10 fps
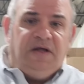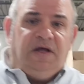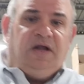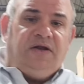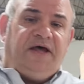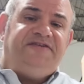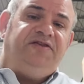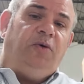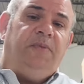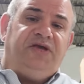
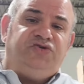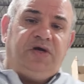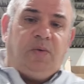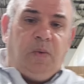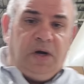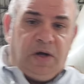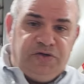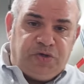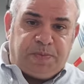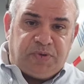elastometric,
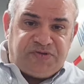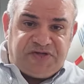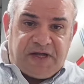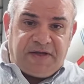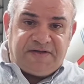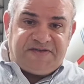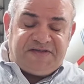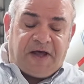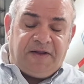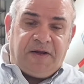100%
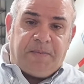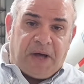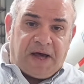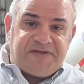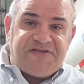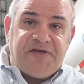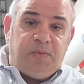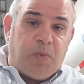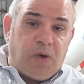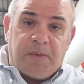solid epoxy
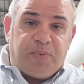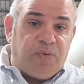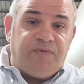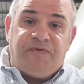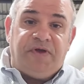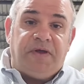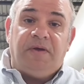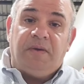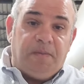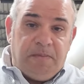waterproofing
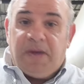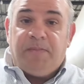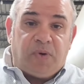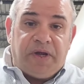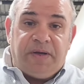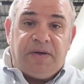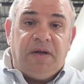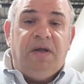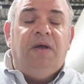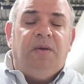membrane.
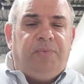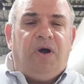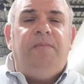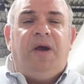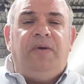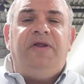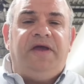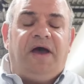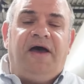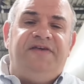Primarily,
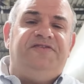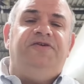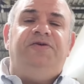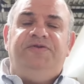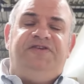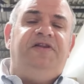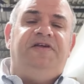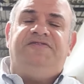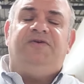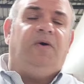guys are using
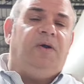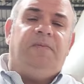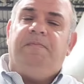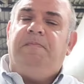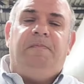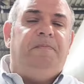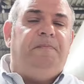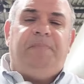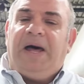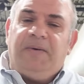this on
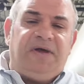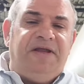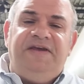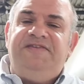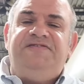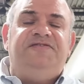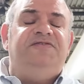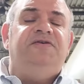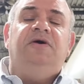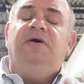
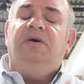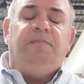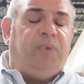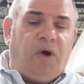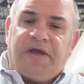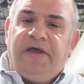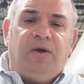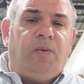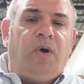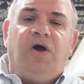balconies, parking
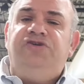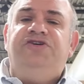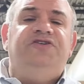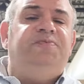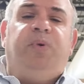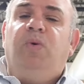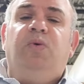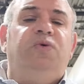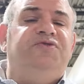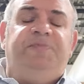garages,
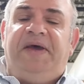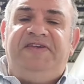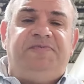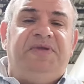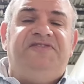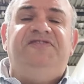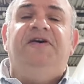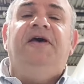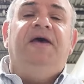pools, basements,